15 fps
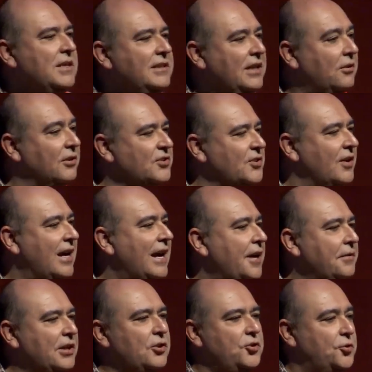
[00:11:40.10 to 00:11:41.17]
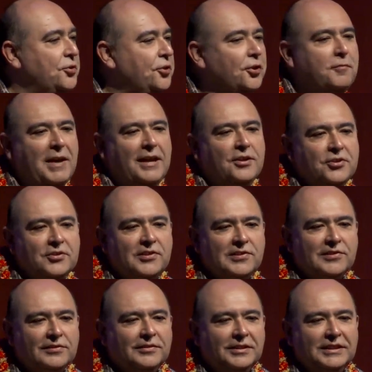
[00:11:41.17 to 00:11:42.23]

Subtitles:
mean they're also hiring junior managers?